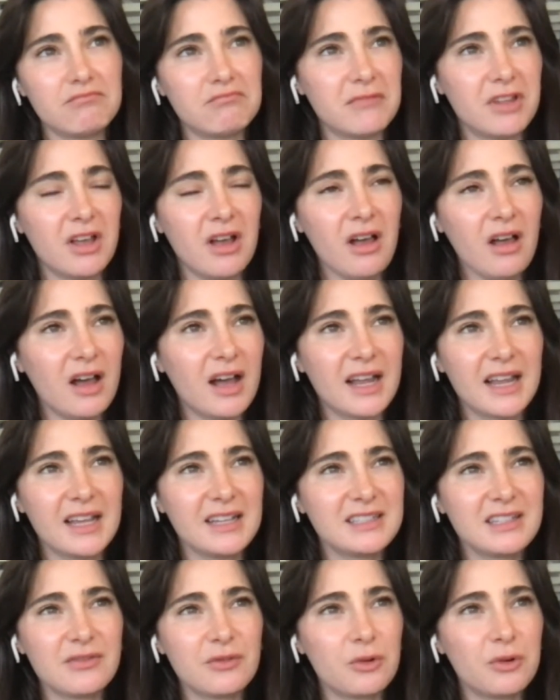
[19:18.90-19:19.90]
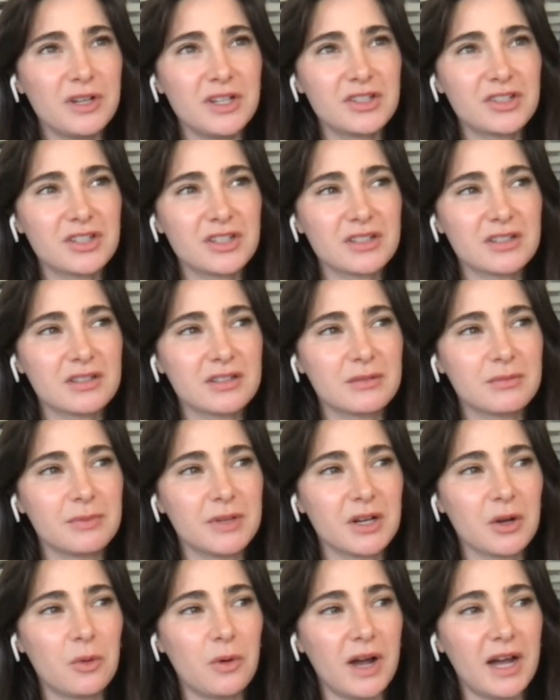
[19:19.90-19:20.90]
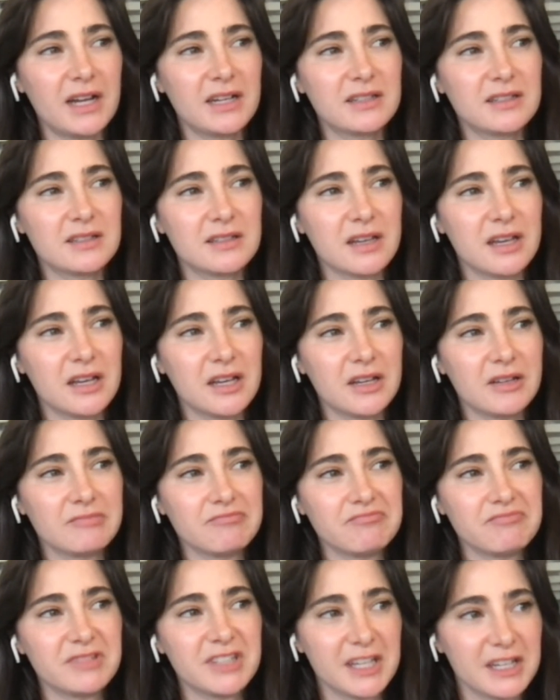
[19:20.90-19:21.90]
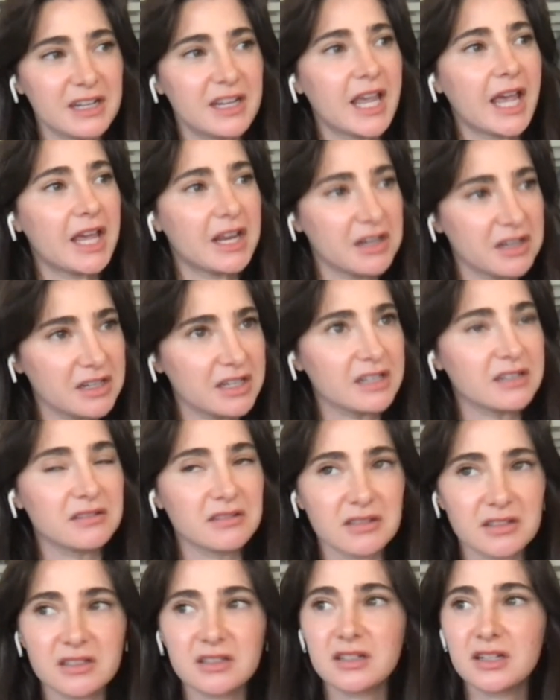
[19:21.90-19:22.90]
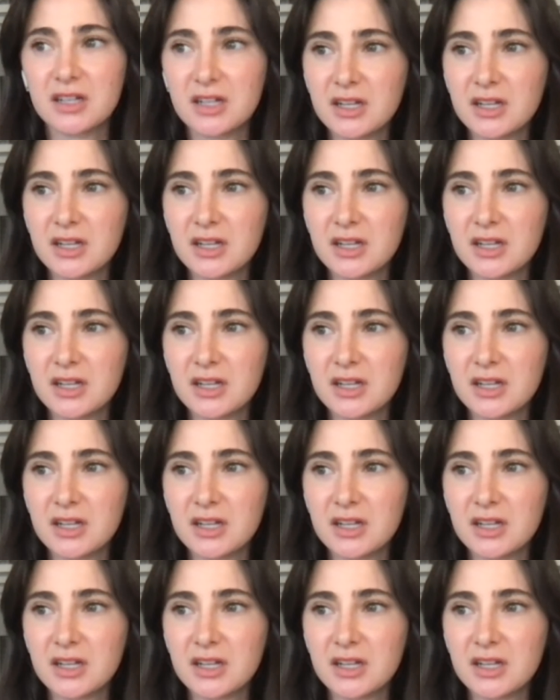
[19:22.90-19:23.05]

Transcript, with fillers: yeah, I guess I've always just been quite um, dedicated and